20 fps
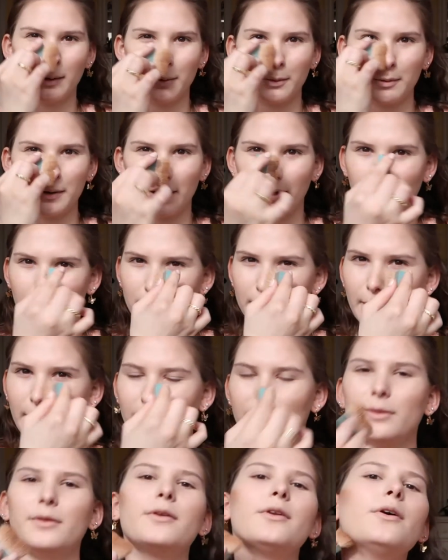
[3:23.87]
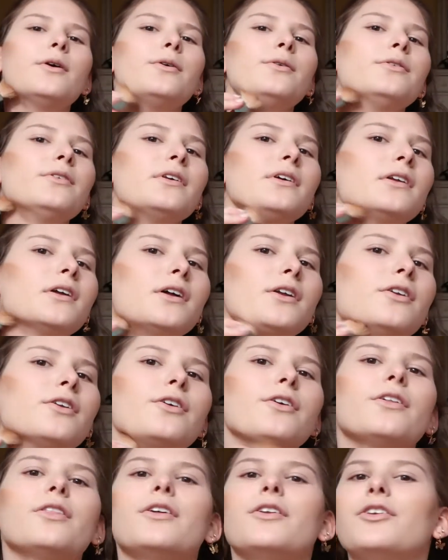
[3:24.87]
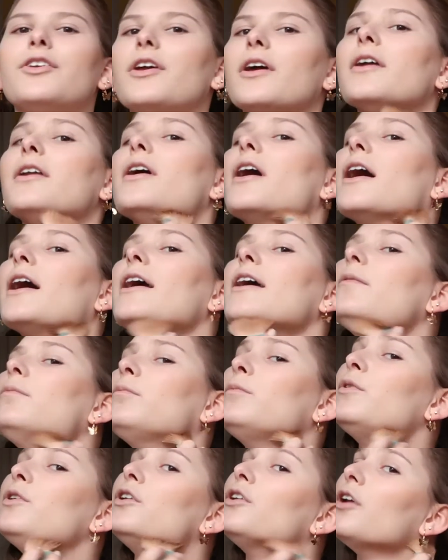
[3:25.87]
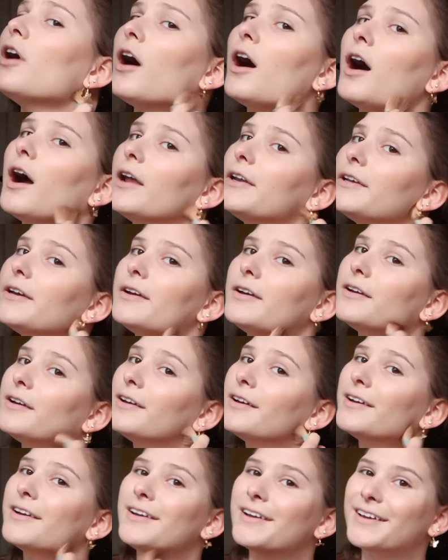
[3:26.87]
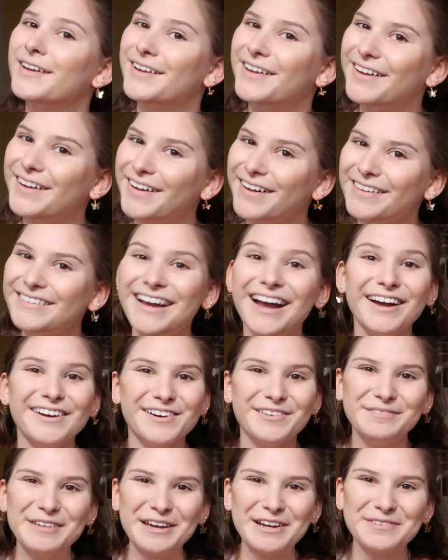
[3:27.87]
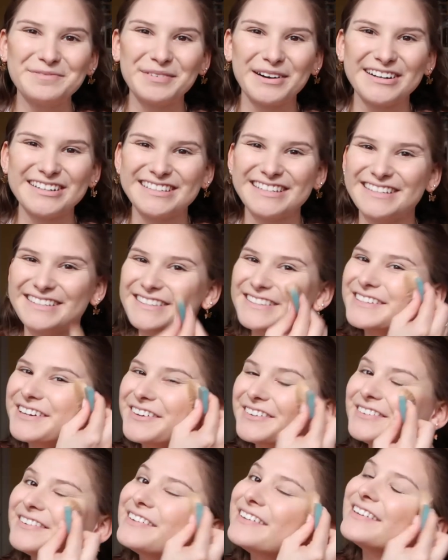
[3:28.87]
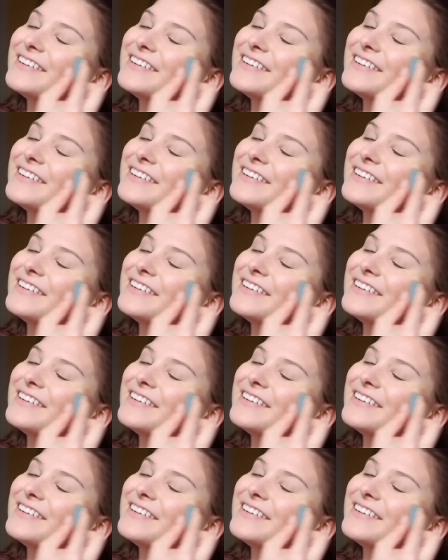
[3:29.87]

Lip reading: go down the side of the nose, and under the chin. I am not a makeup person, so